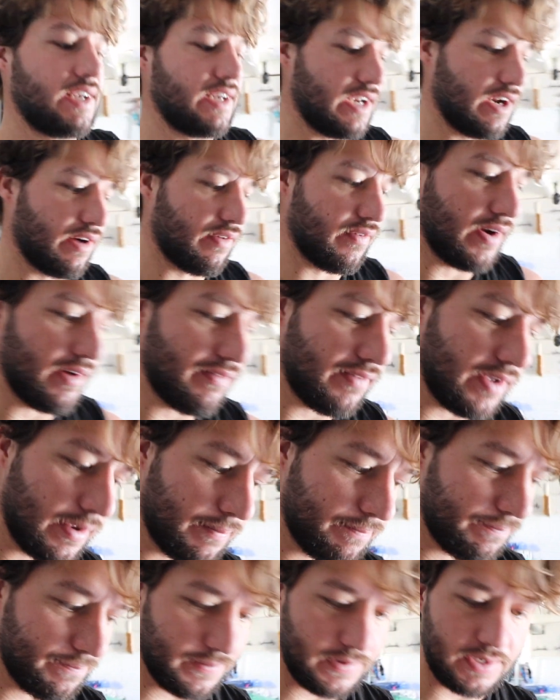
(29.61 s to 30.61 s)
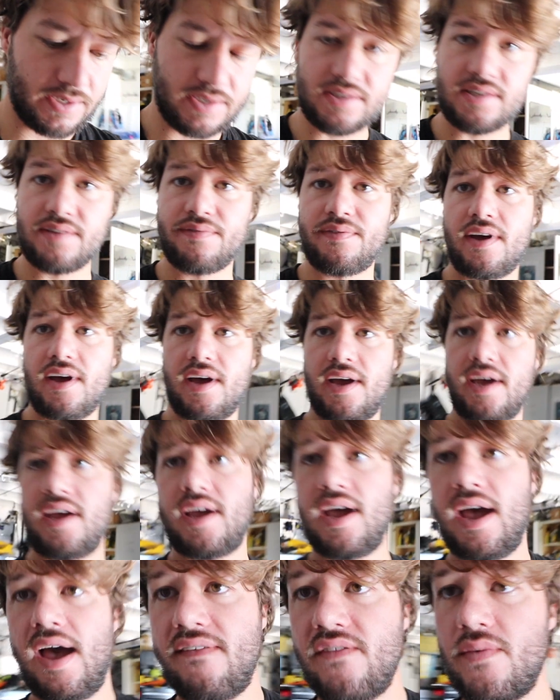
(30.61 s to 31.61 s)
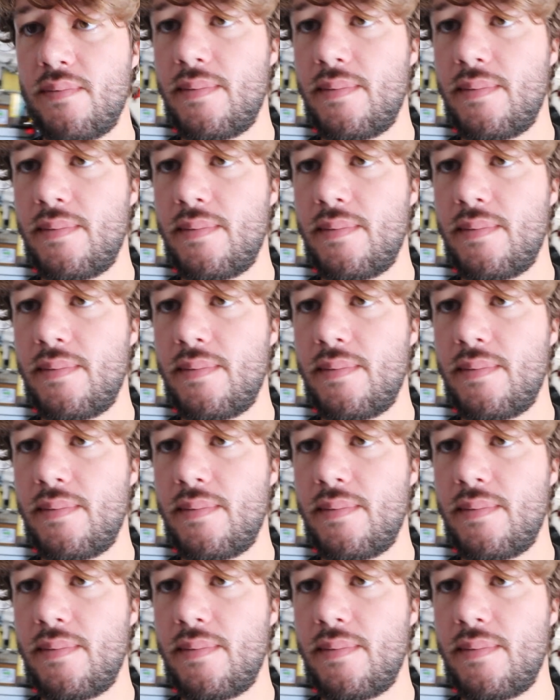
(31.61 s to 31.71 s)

need to get rid of it, because if I have a